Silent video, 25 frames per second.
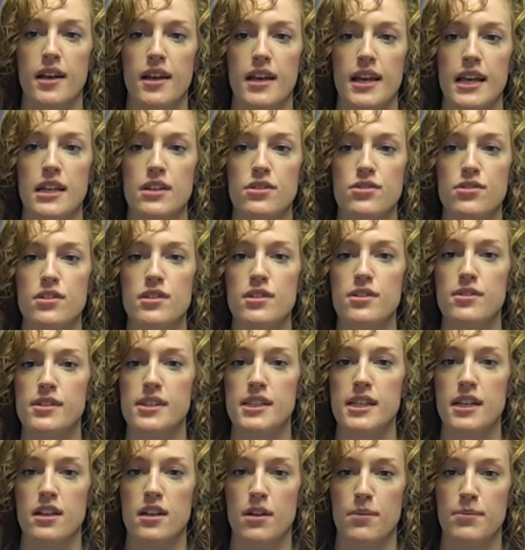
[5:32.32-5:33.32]

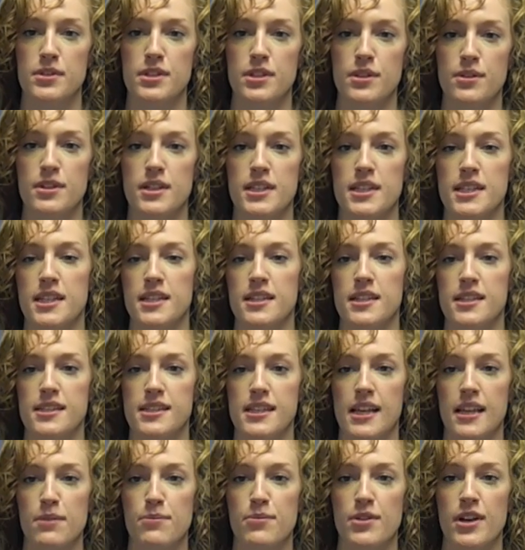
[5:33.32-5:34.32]
Introducing an opportunity to
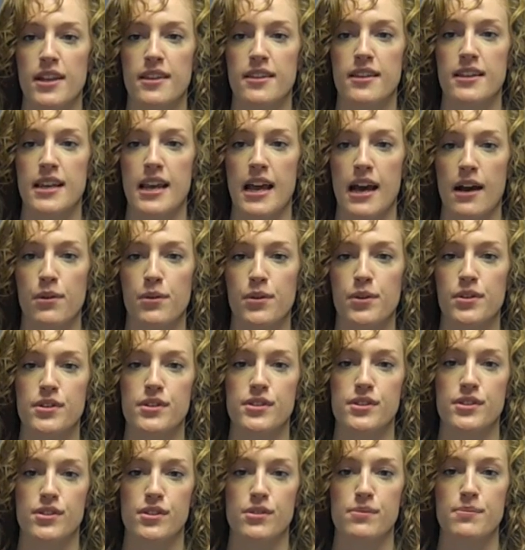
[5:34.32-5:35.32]
celebrate the now
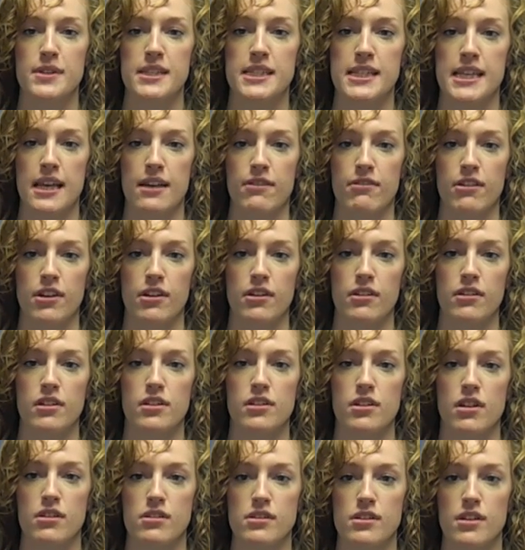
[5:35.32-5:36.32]
understood material
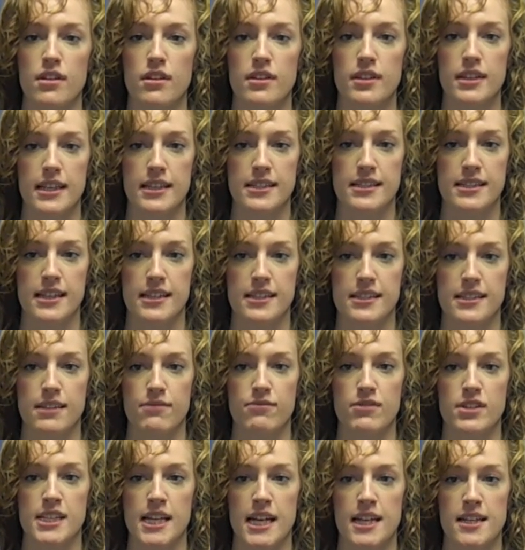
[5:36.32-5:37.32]
not only assists in
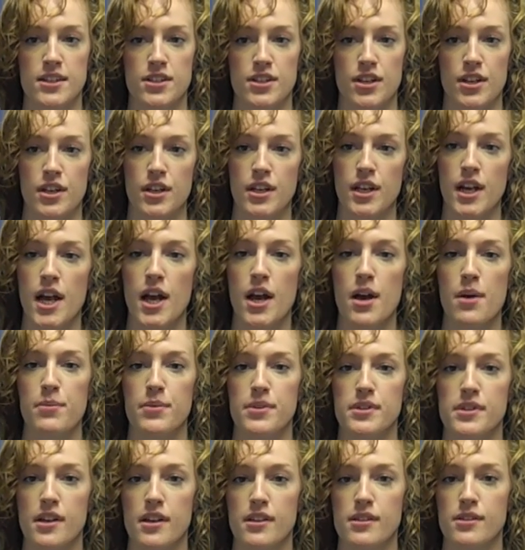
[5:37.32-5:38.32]
retention,
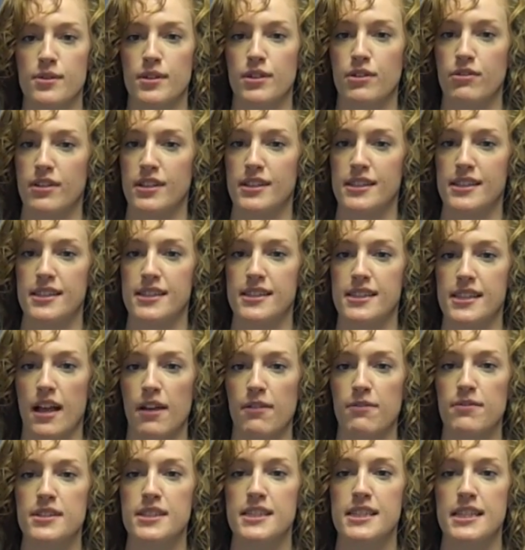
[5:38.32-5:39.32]
but also increases
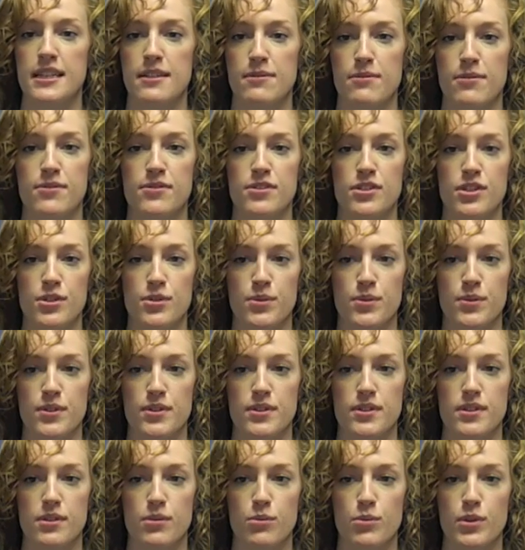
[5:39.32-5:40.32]
self-esteem of
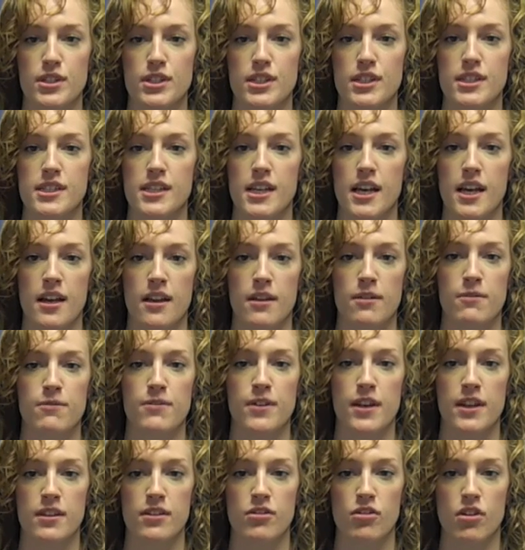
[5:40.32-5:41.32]
students, which in turn
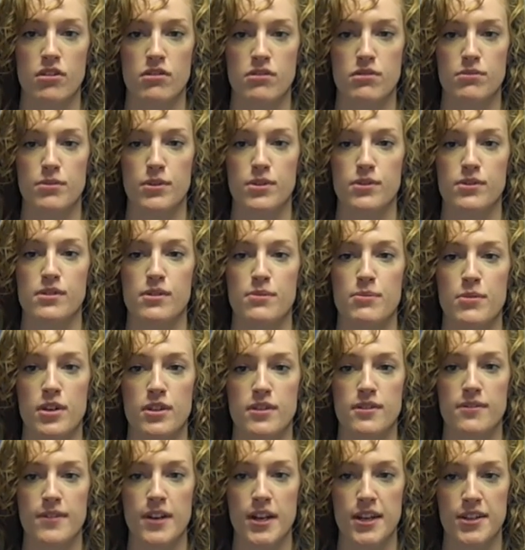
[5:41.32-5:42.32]
further contributes to
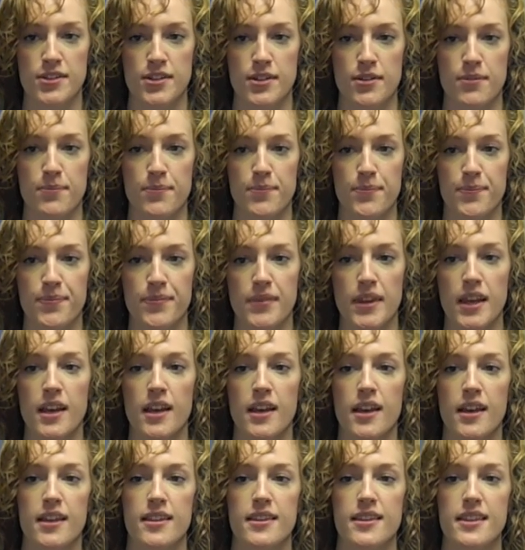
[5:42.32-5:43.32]
motivation.
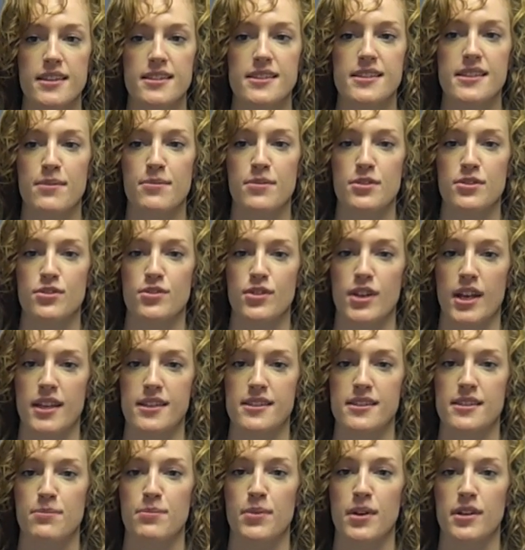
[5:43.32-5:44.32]
This demonstrates
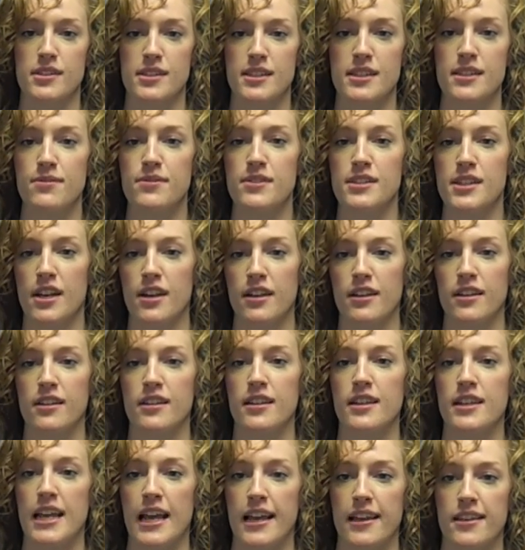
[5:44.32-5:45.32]
the positive
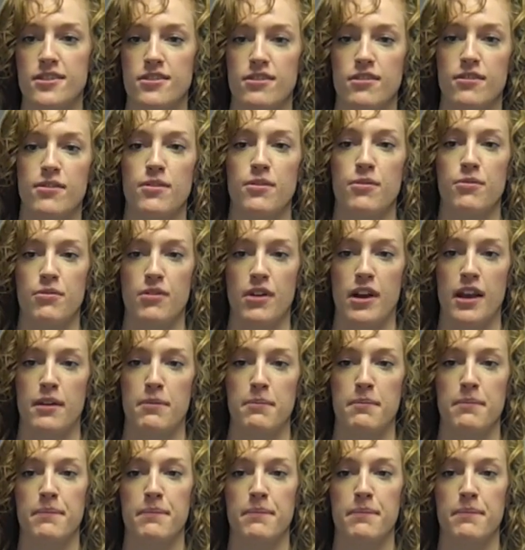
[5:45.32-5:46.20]
circular nature of the frame.